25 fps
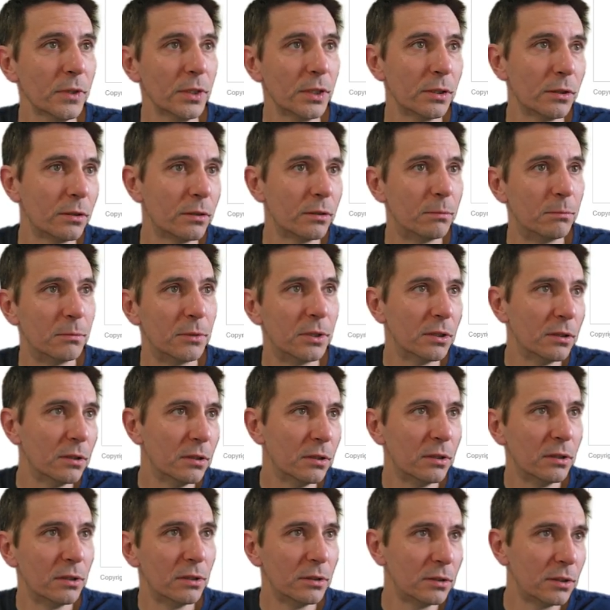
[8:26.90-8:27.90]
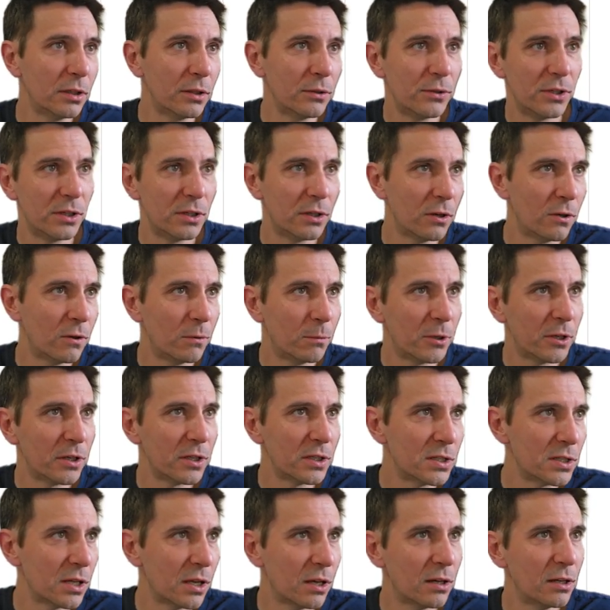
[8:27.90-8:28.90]
Come on, don't you know I'm on
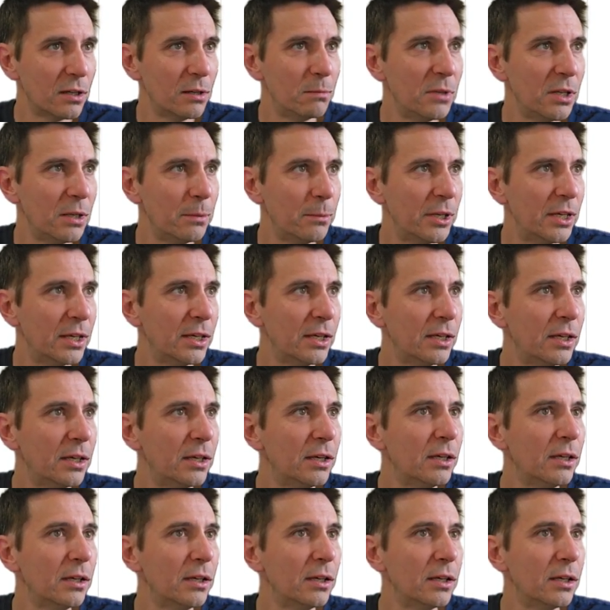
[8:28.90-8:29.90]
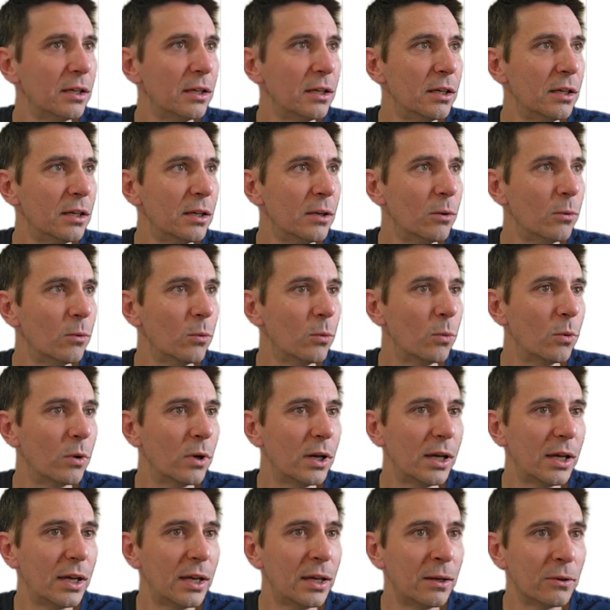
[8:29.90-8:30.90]
a time limit here?
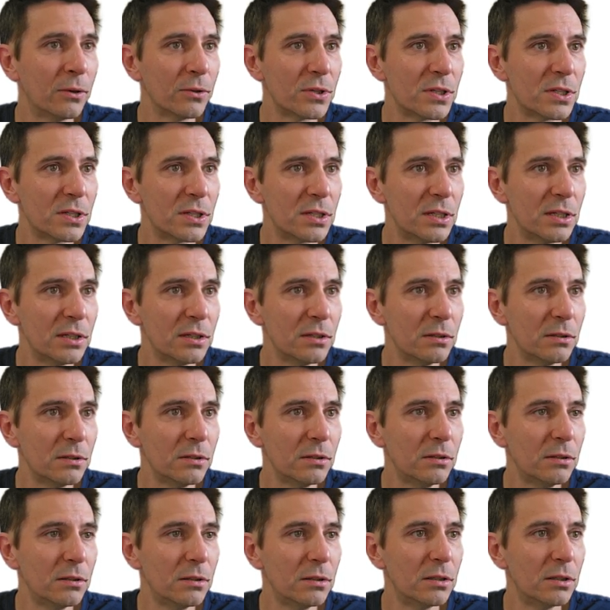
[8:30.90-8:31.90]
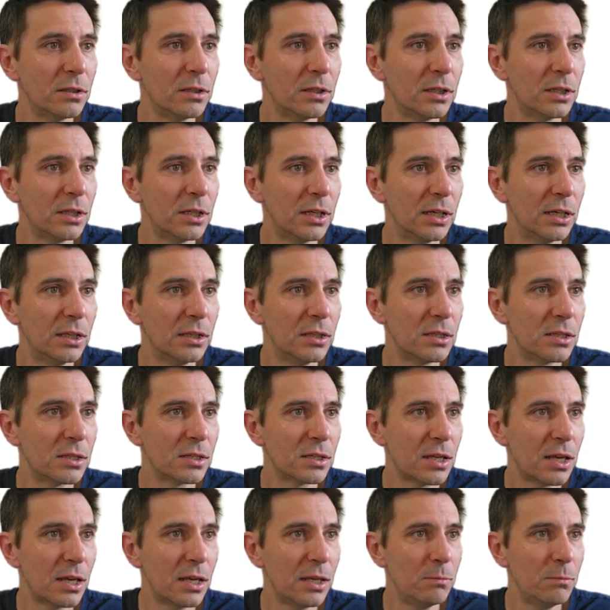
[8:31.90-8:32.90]
Wow, still in
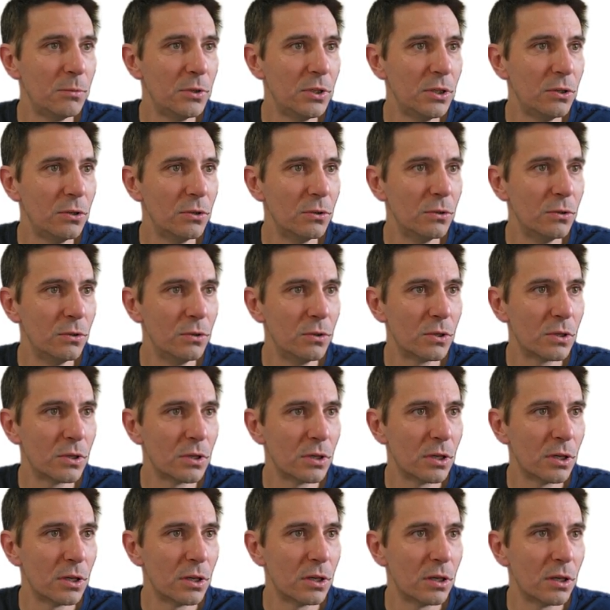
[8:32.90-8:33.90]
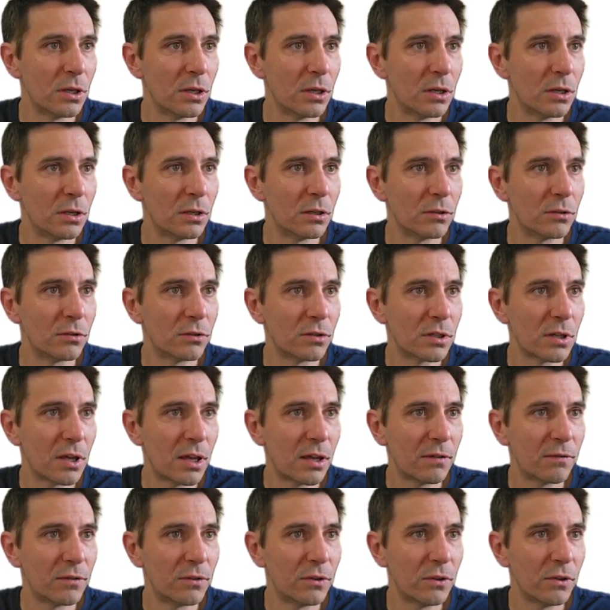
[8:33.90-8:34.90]
same use. Let's
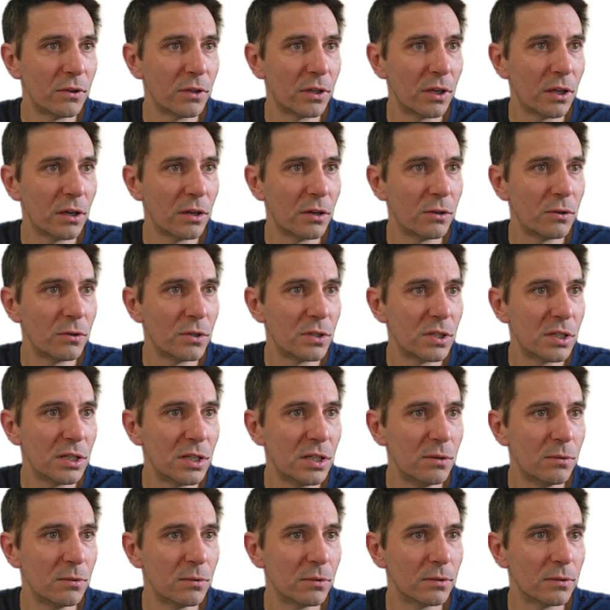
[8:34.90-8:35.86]
have another go, see.